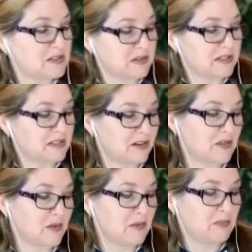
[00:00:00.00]
so he
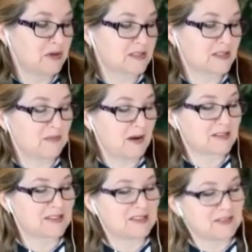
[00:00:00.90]
started throwing books and
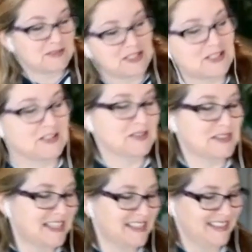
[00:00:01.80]
boxes of
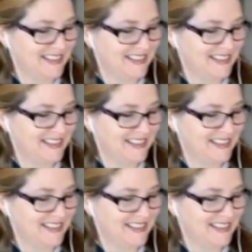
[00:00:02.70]
tissues.